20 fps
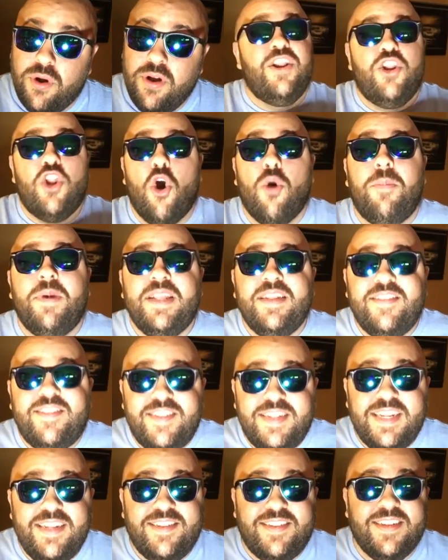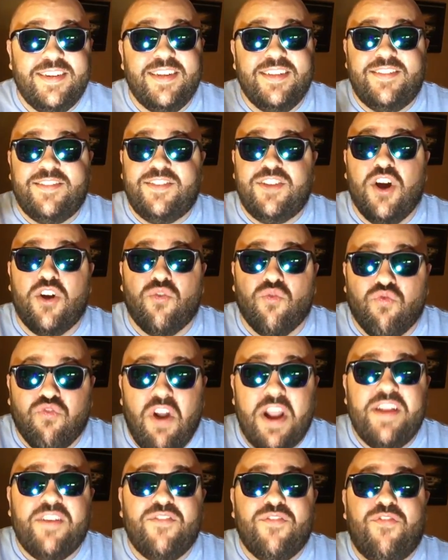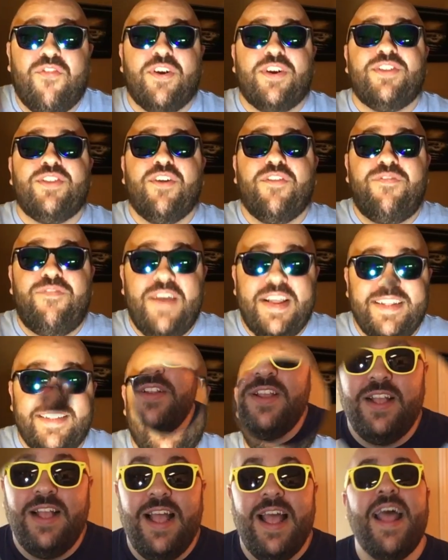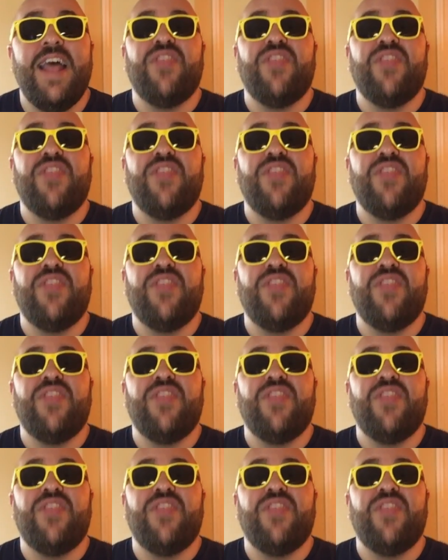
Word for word: And nobody sees it, it's done right in front of their faces.